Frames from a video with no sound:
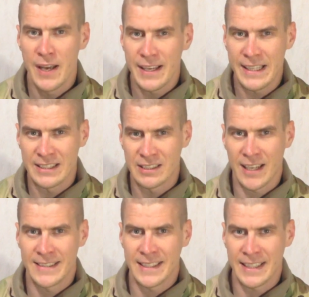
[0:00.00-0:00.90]
in
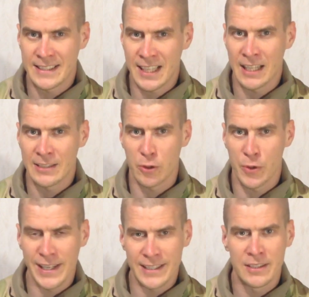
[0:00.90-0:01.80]
size XL, so
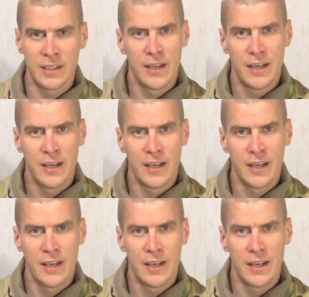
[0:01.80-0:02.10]
yes,